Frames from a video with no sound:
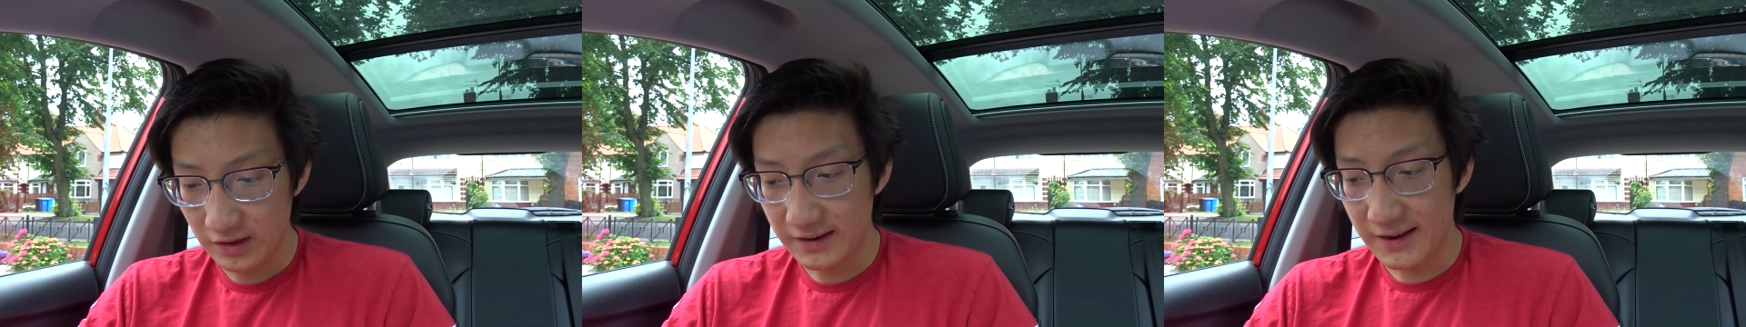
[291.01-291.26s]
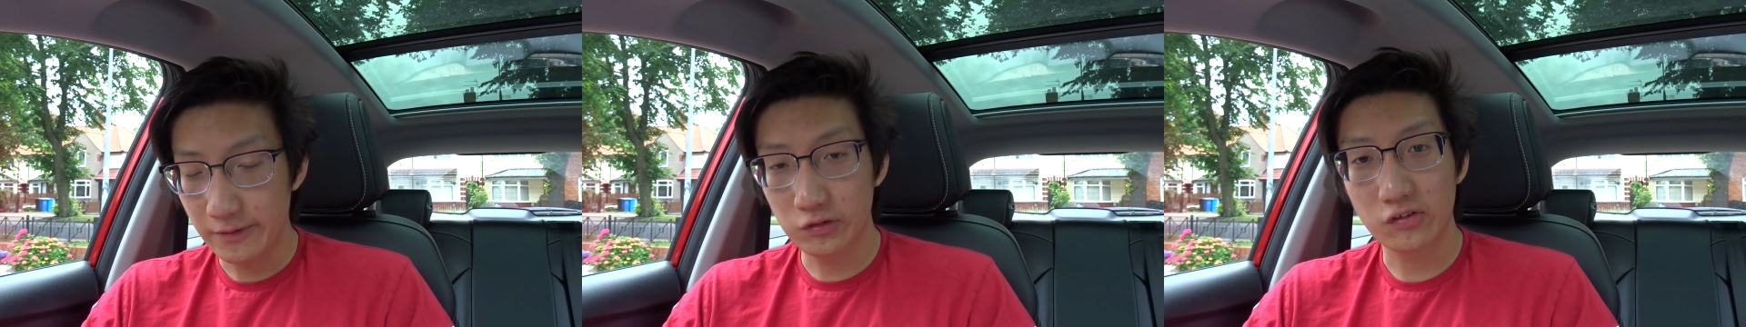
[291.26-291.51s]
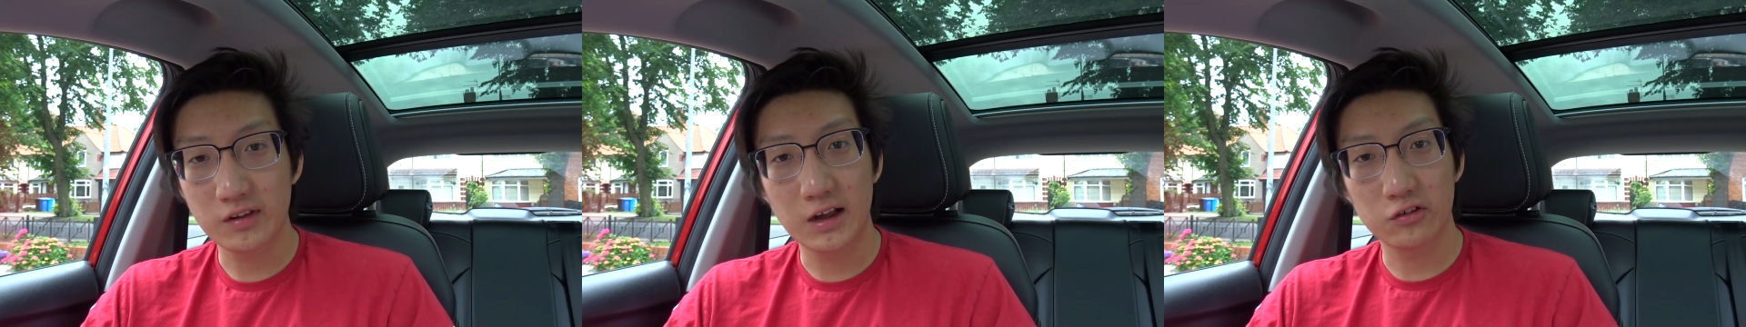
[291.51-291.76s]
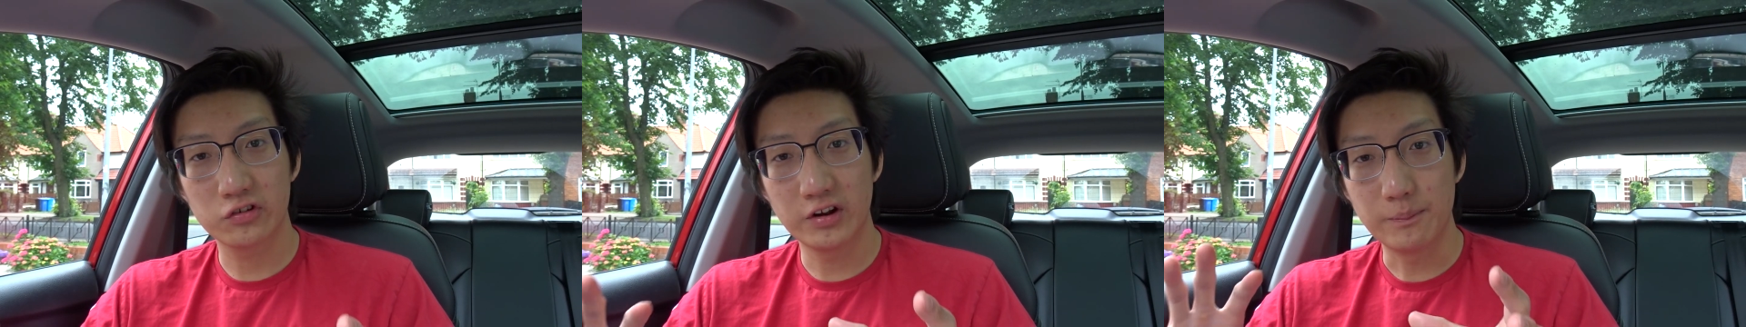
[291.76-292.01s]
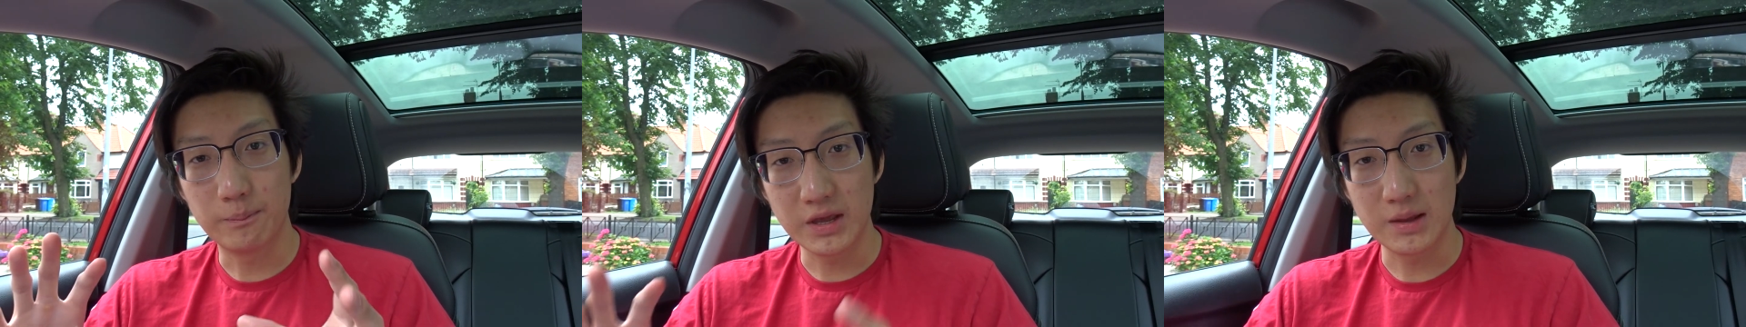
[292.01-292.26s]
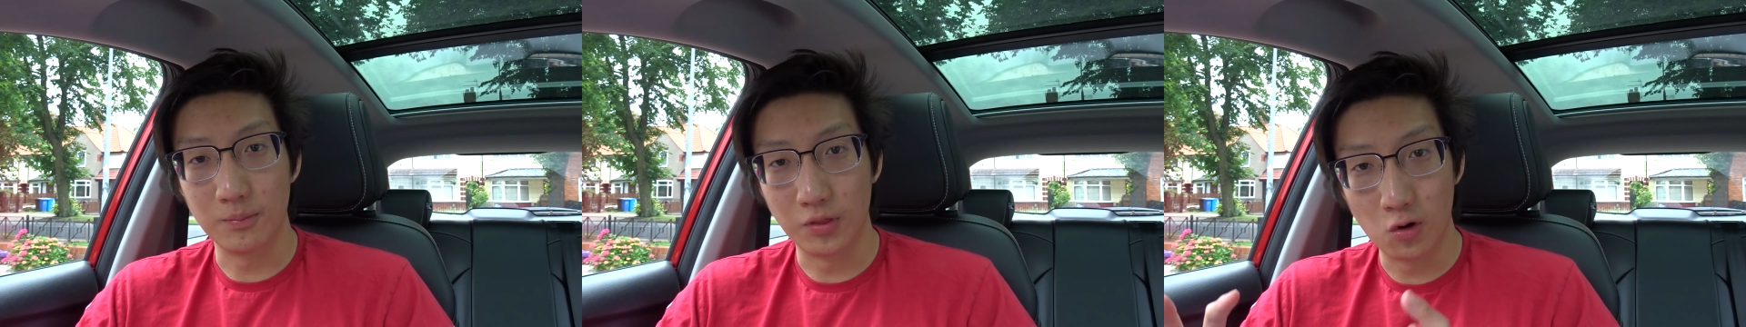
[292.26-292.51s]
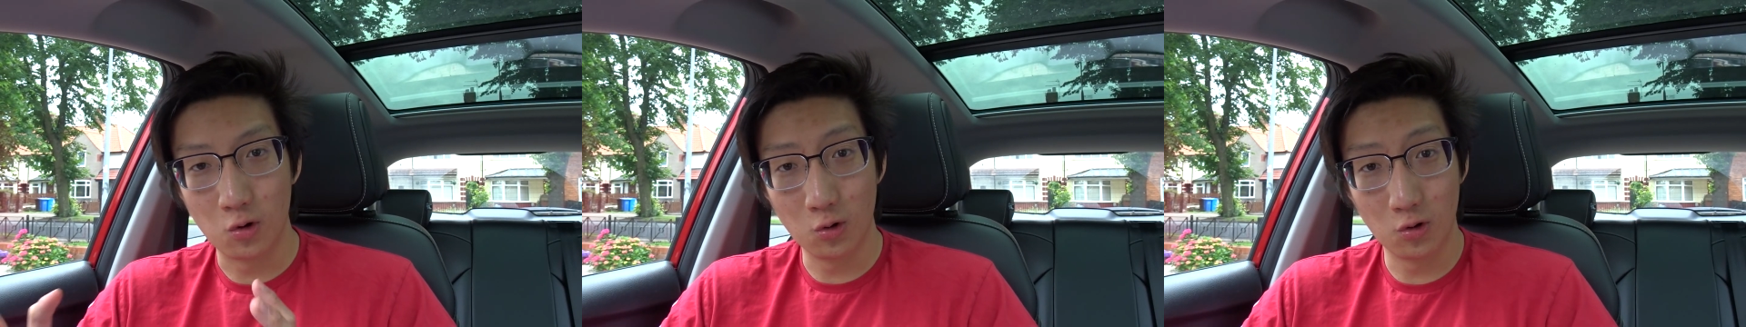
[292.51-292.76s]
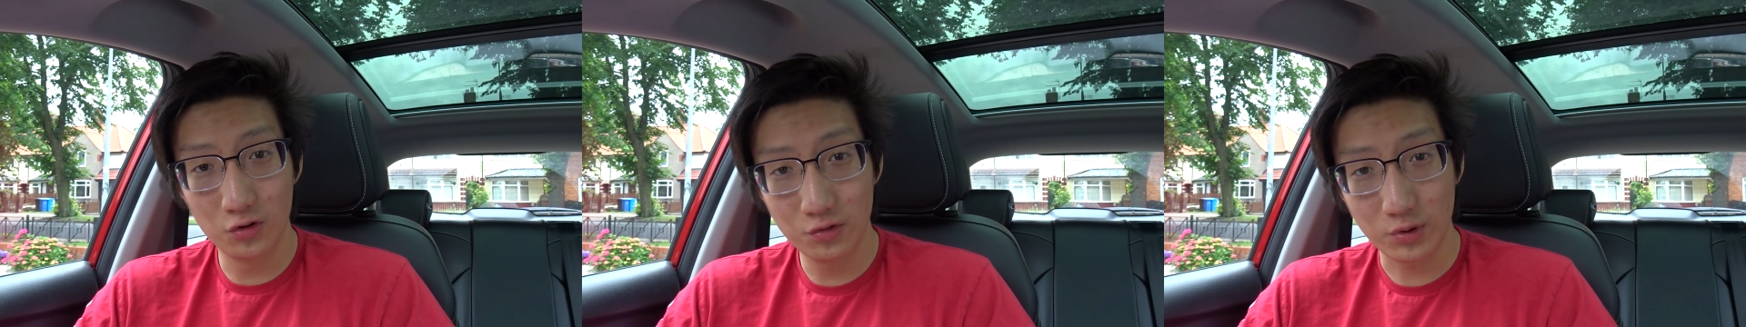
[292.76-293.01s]
it now doesn't actually beep the
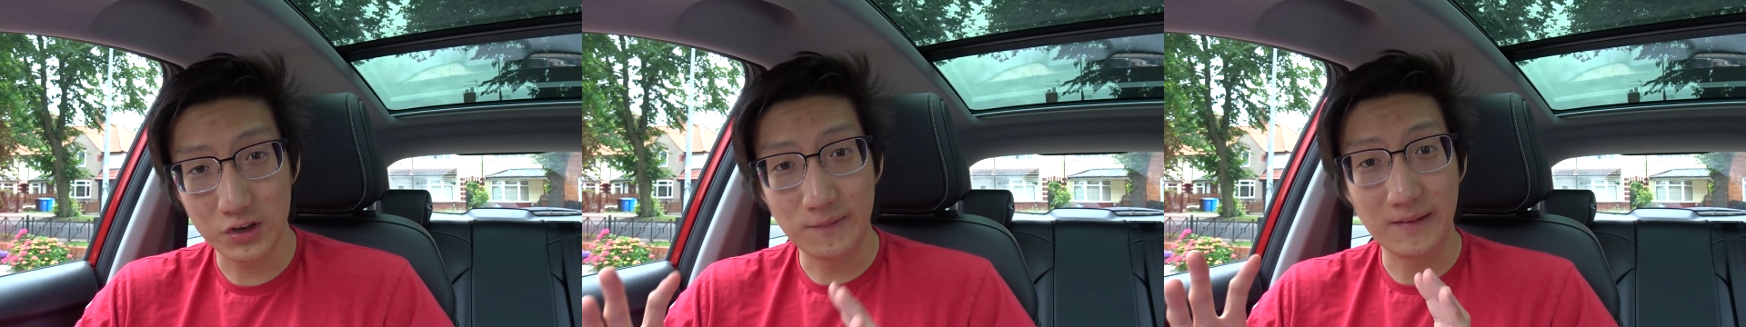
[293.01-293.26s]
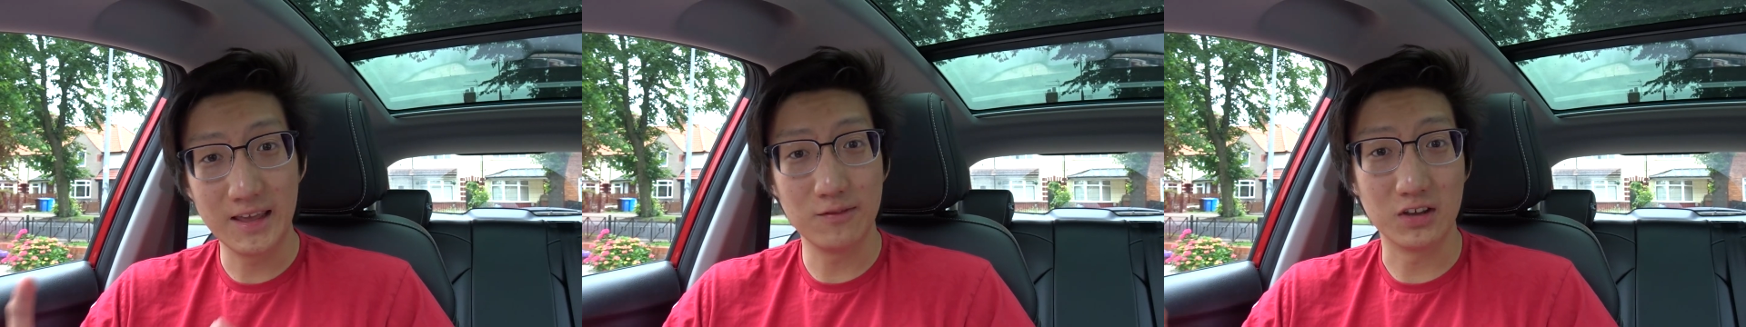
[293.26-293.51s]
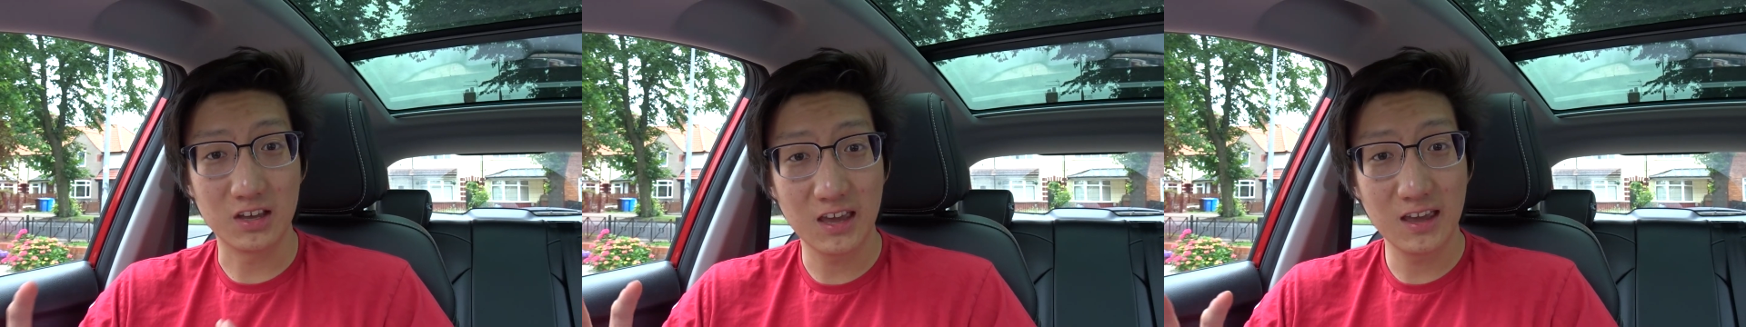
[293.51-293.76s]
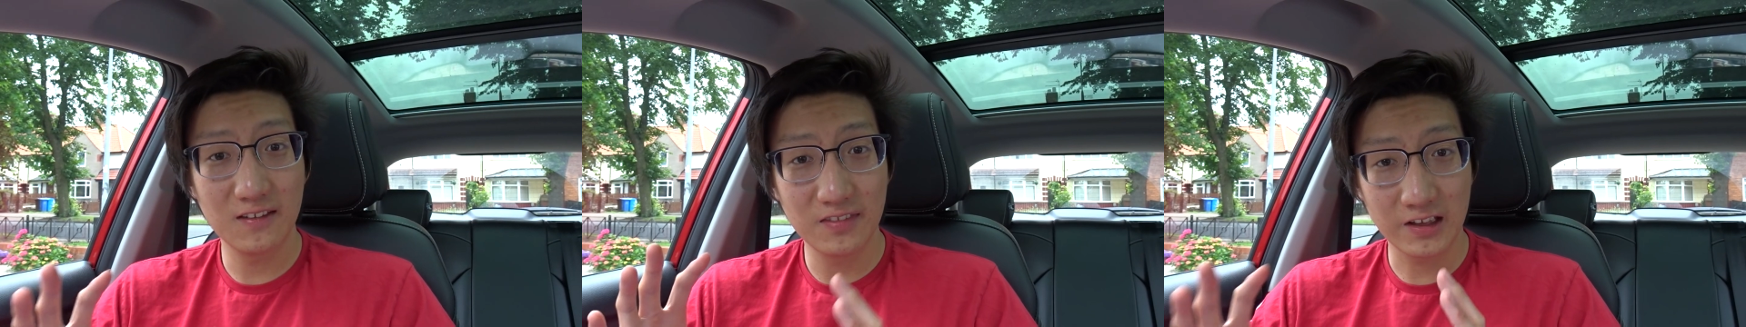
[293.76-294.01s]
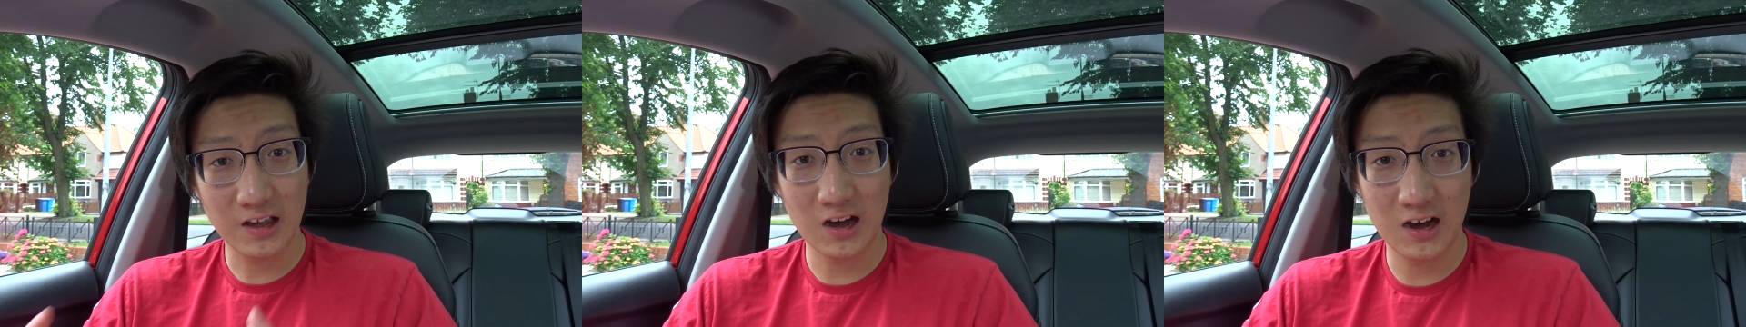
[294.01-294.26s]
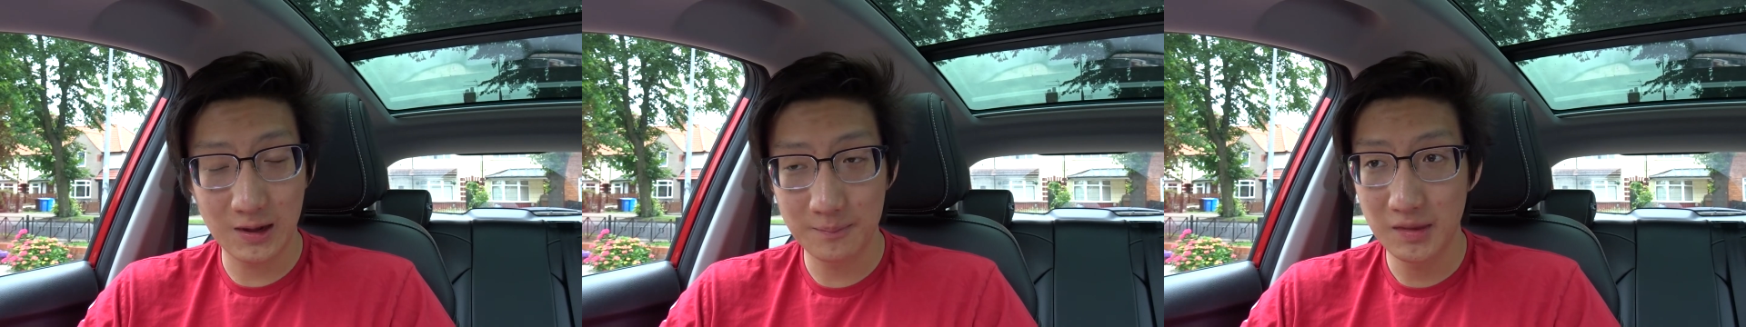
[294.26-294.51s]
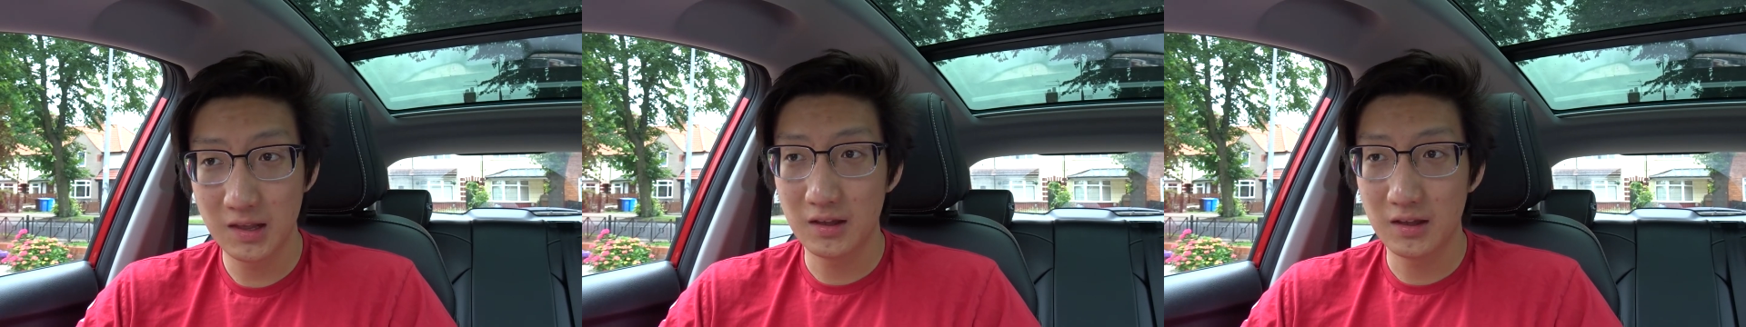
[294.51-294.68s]
horn when you leave your key in the car.